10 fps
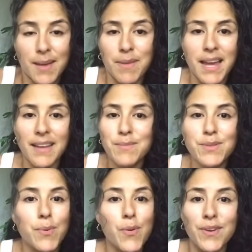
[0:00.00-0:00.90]
I mean, I'm
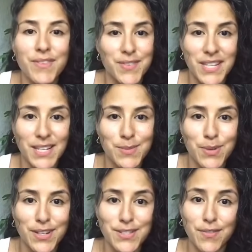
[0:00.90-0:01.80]
supportive of sex
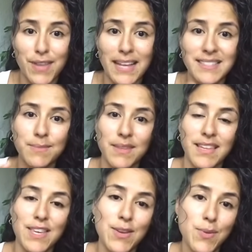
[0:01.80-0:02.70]
work, so if that's something
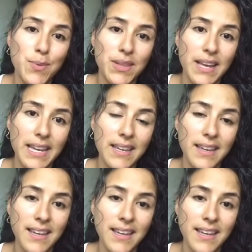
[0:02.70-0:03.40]
that you would like